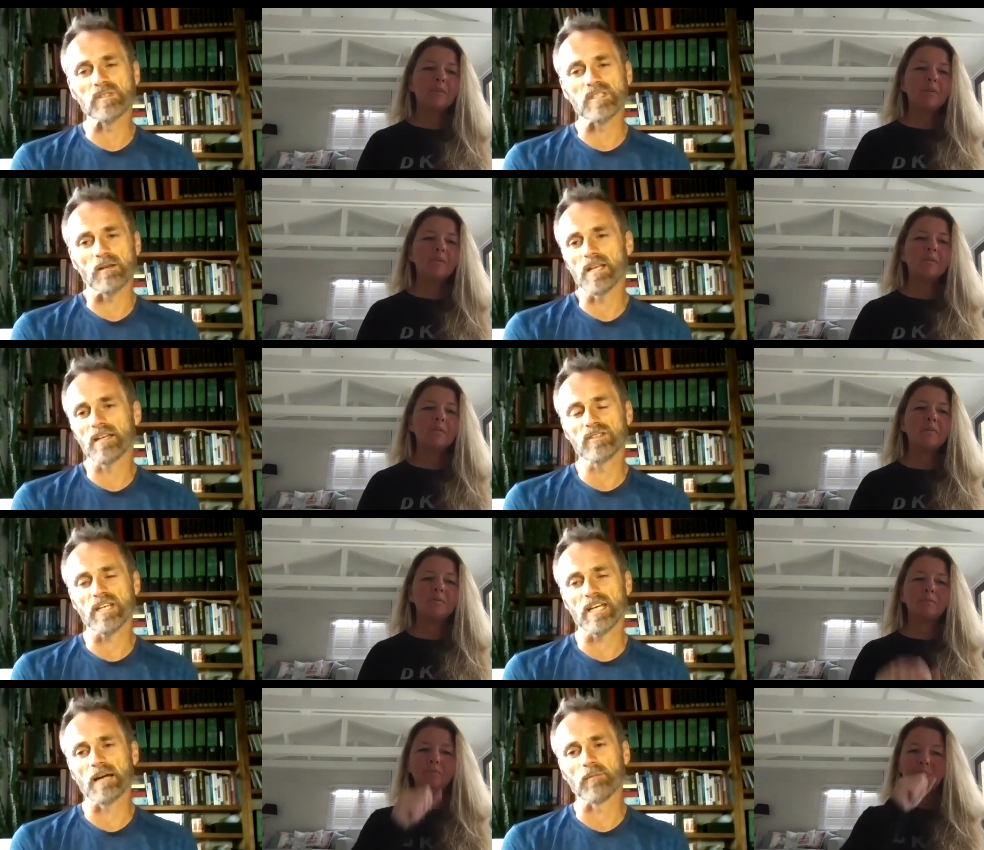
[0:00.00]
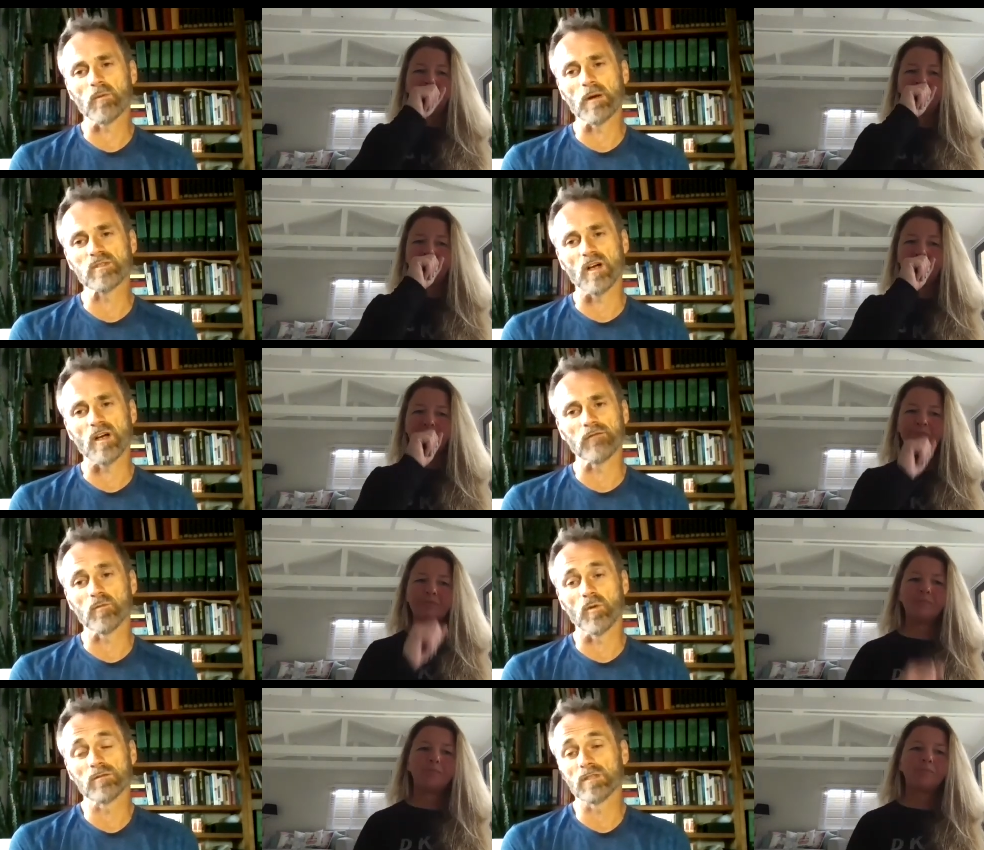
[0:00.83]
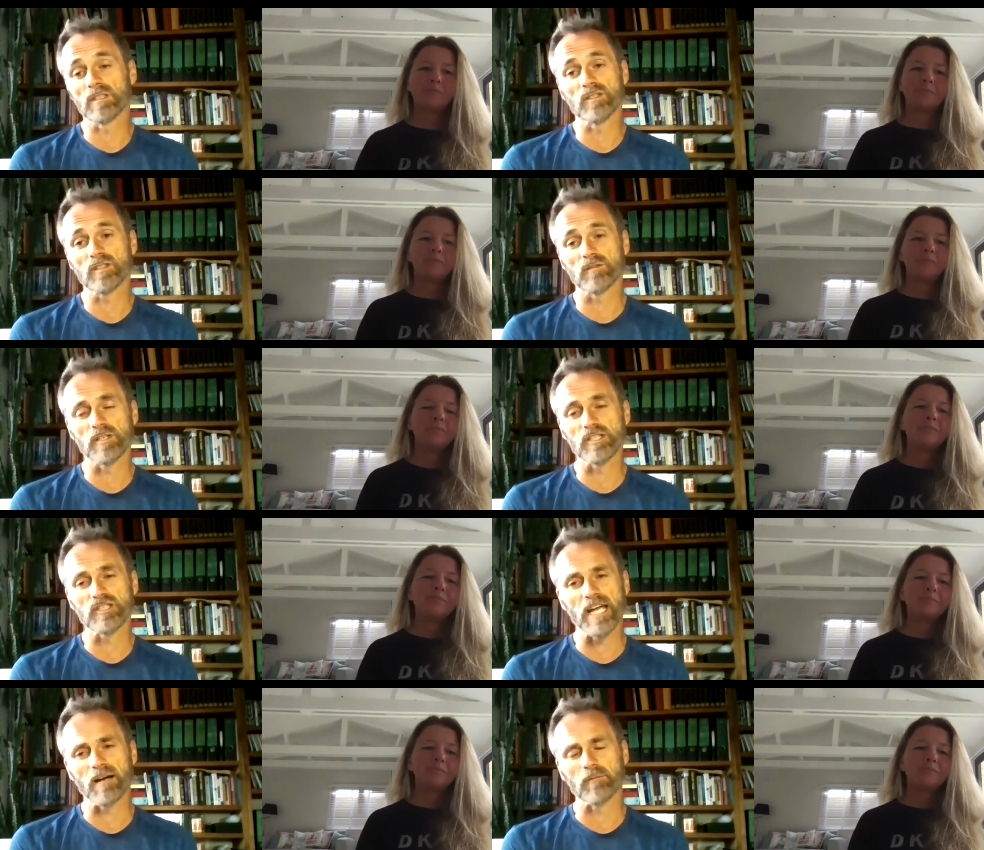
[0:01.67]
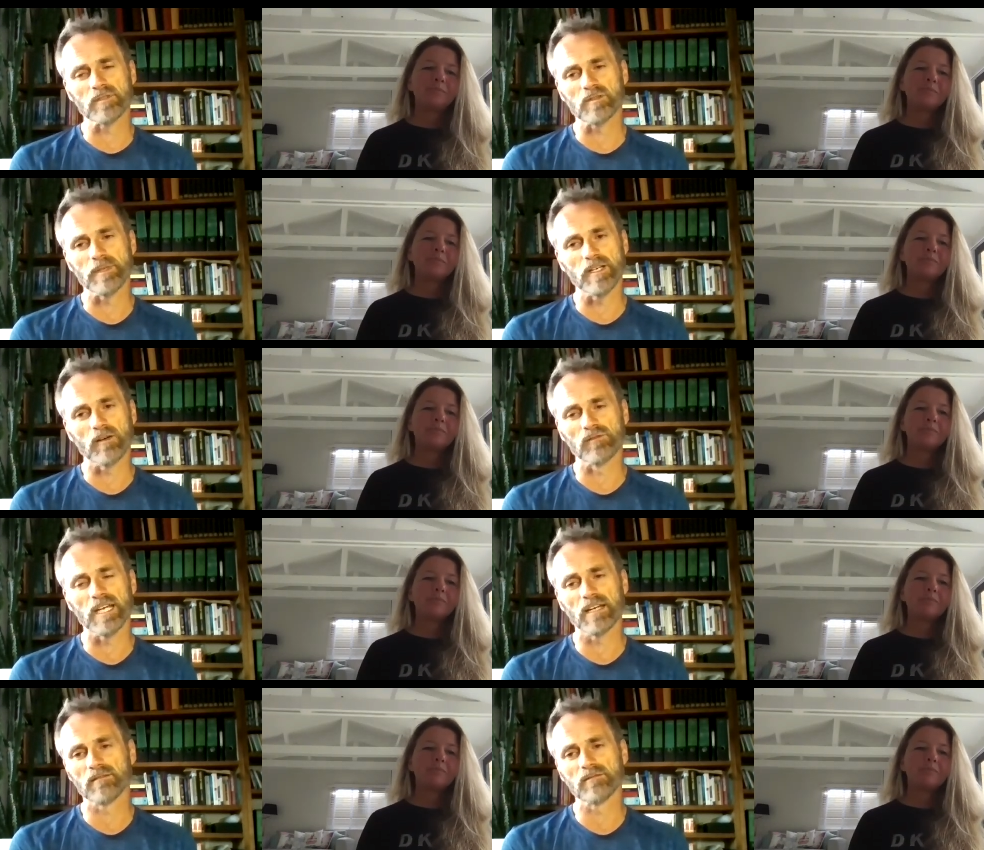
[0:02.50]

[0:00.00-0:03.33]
Speaker 1: So yeah, check out my website if you want, and you can reach out to me on there.